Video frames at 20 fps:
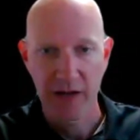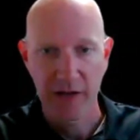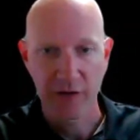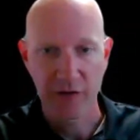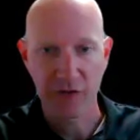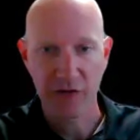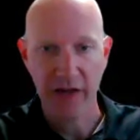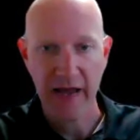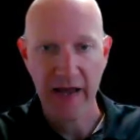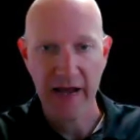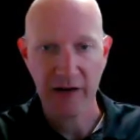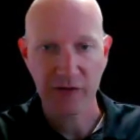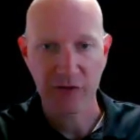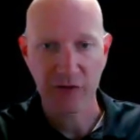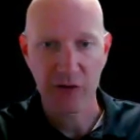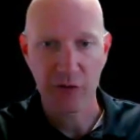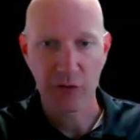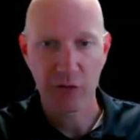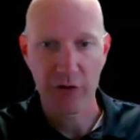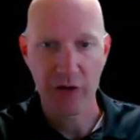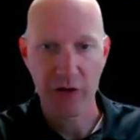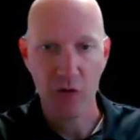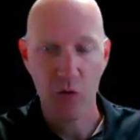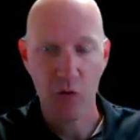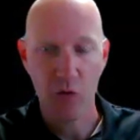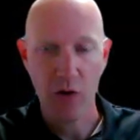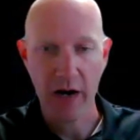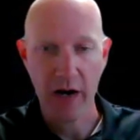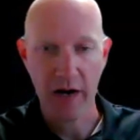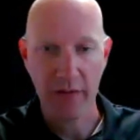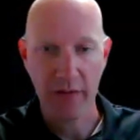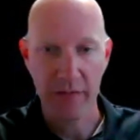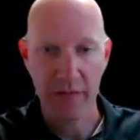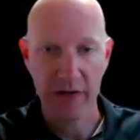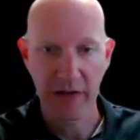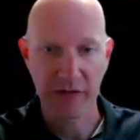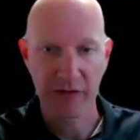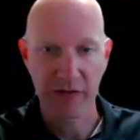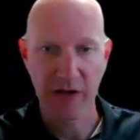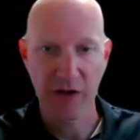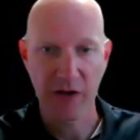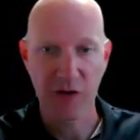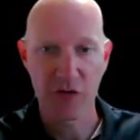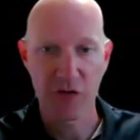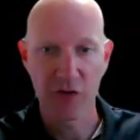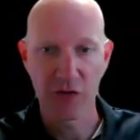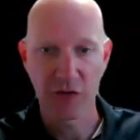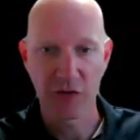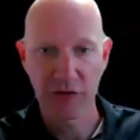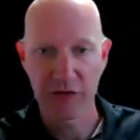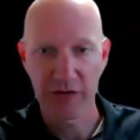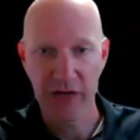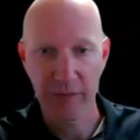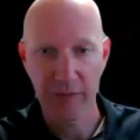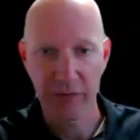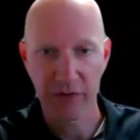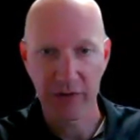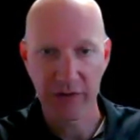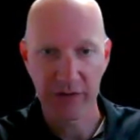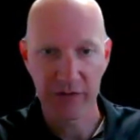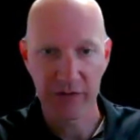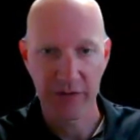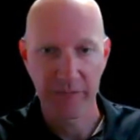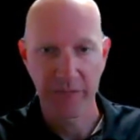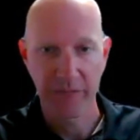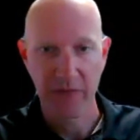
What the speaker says: there's actually requirements that you use the templates.